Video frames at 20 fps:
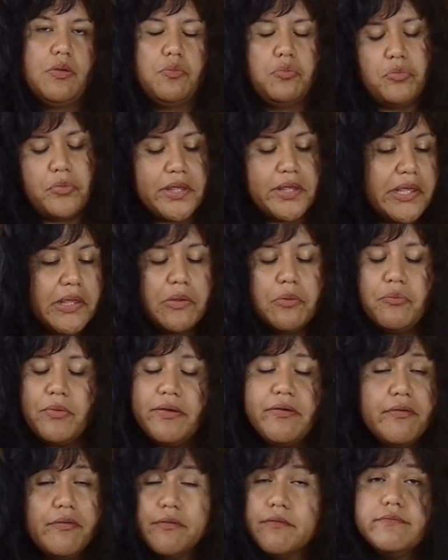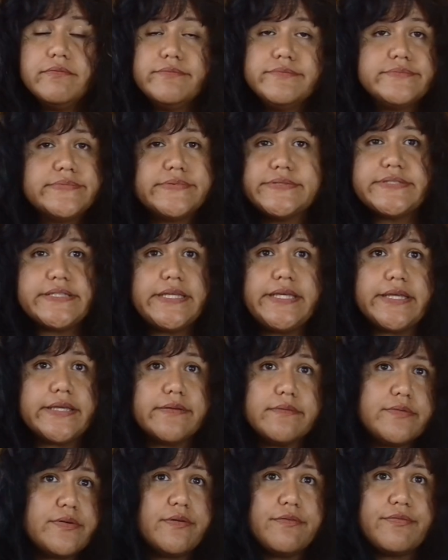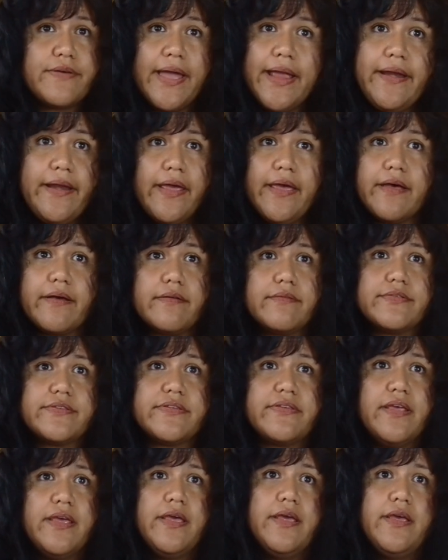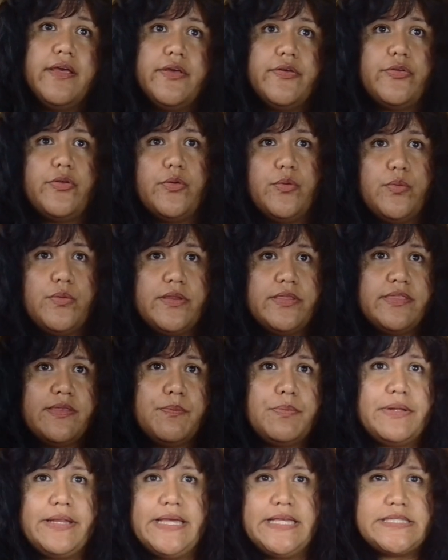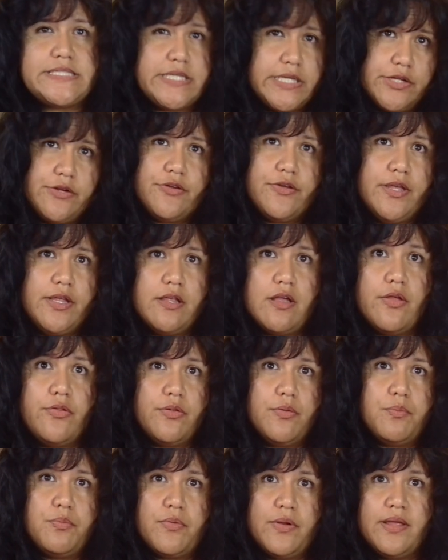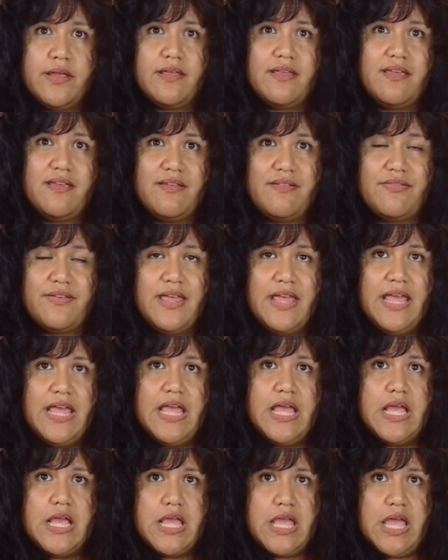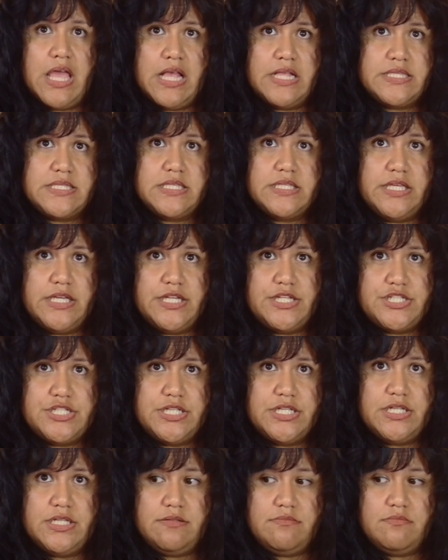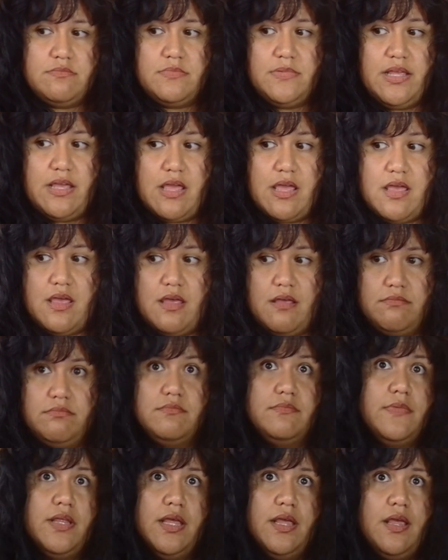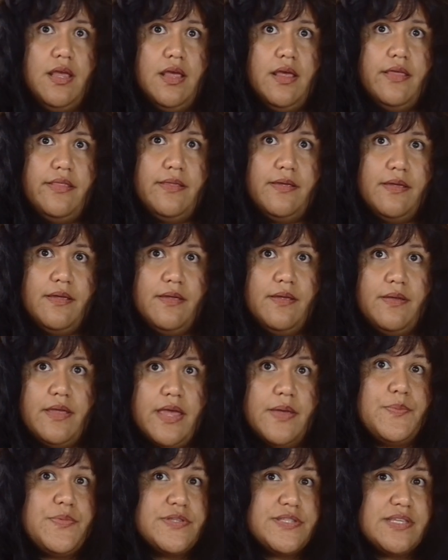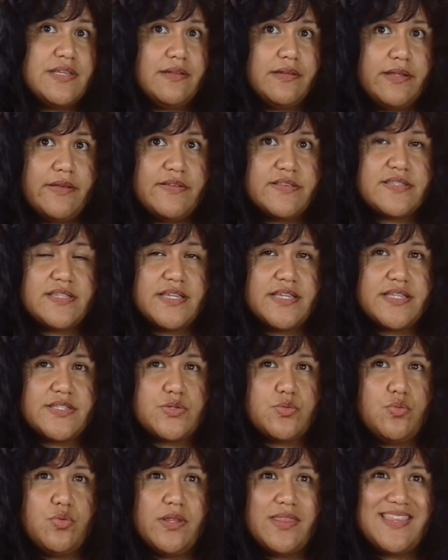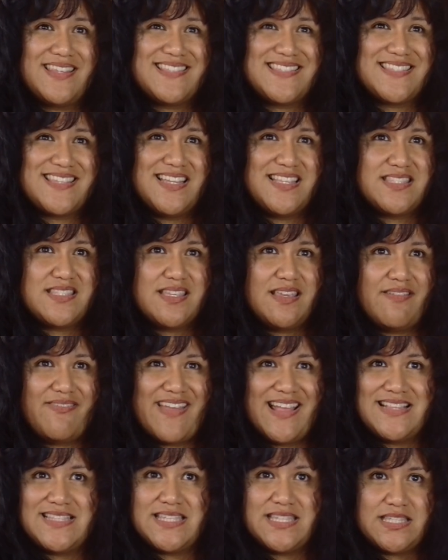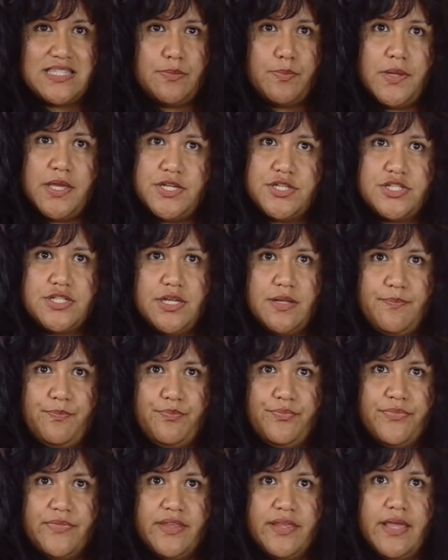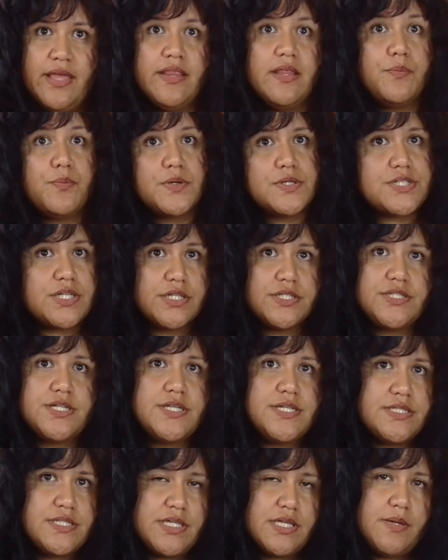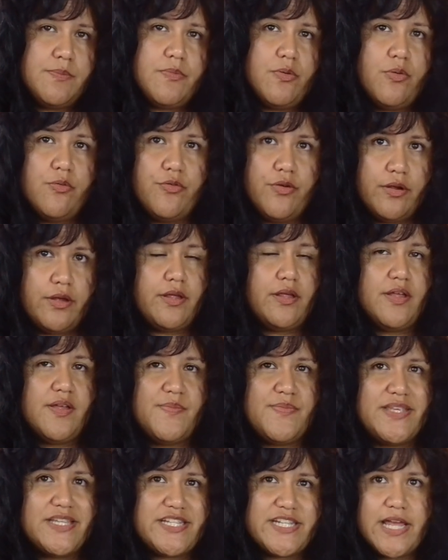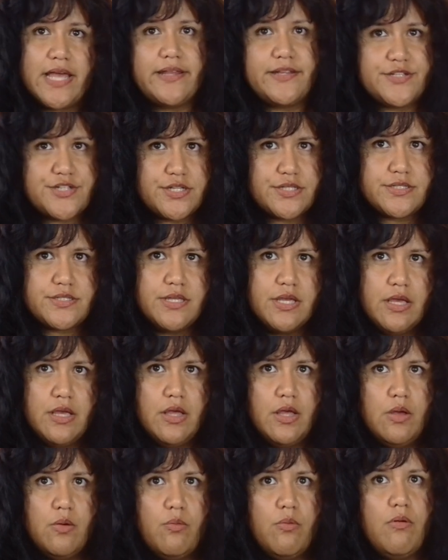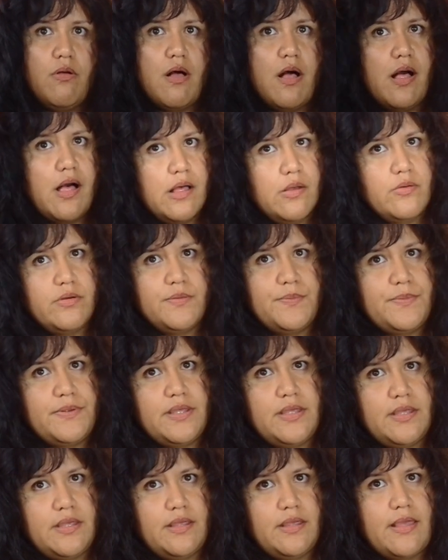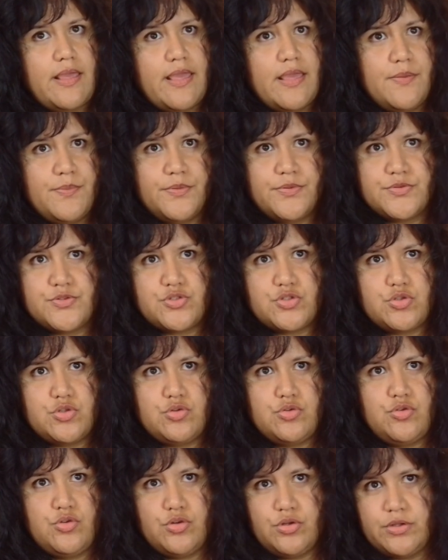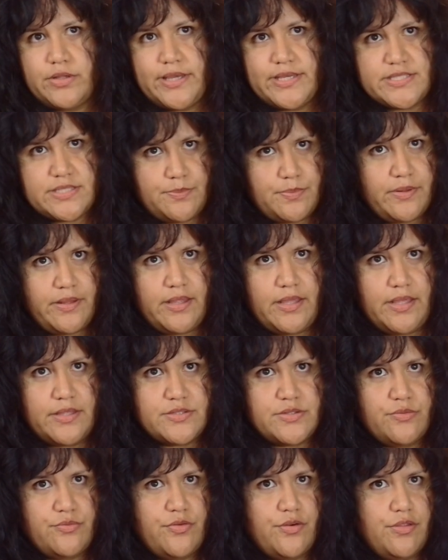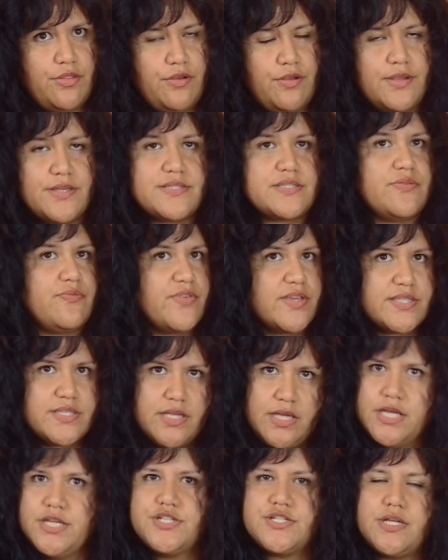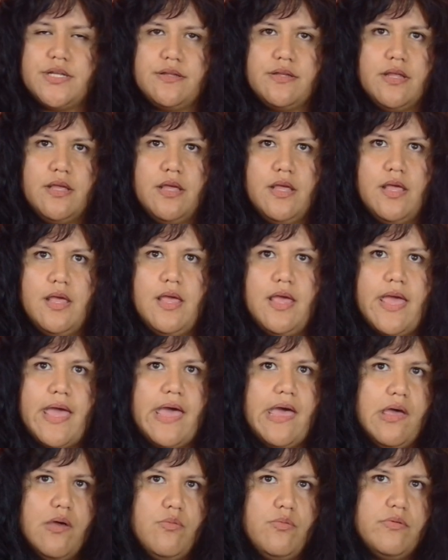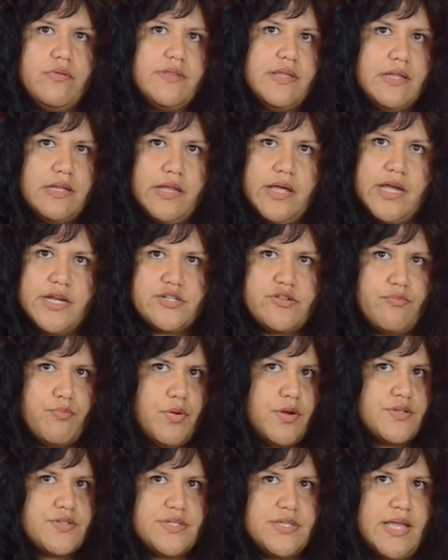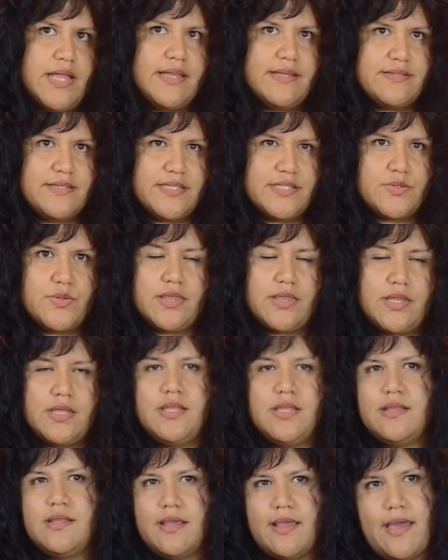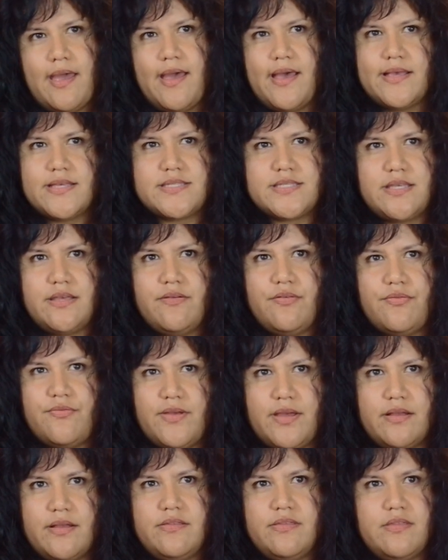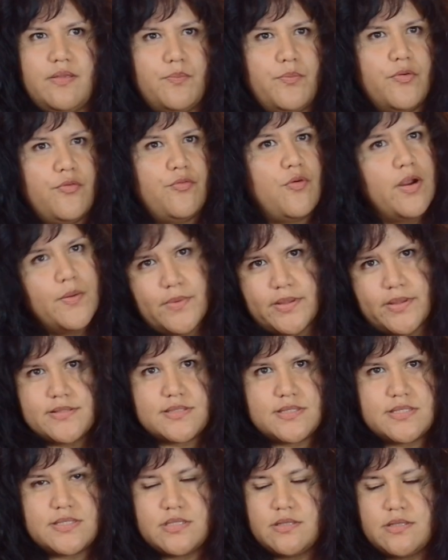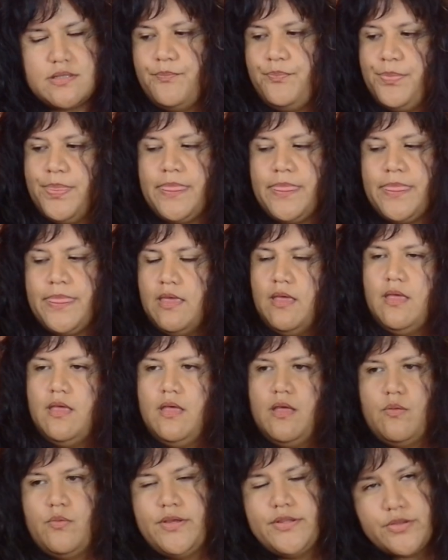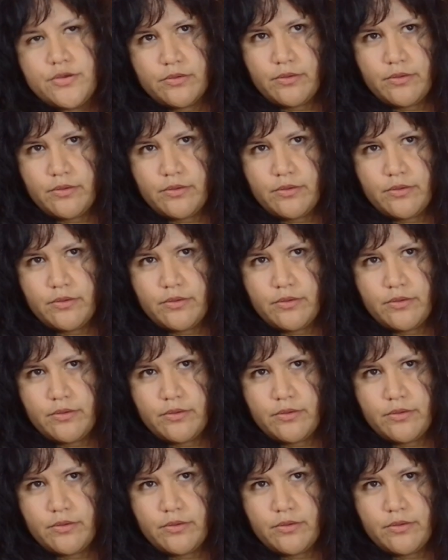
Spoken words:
We will see. We'll find out. So with the play teetering on the brink of cancellation, yeah, the episode leaves us with a sense of anticipation. Can the production team overcome the challenges? Will Aqua be able to utilize the play to further his investigation? How will the clash of personalities within the cast affect the performance? We do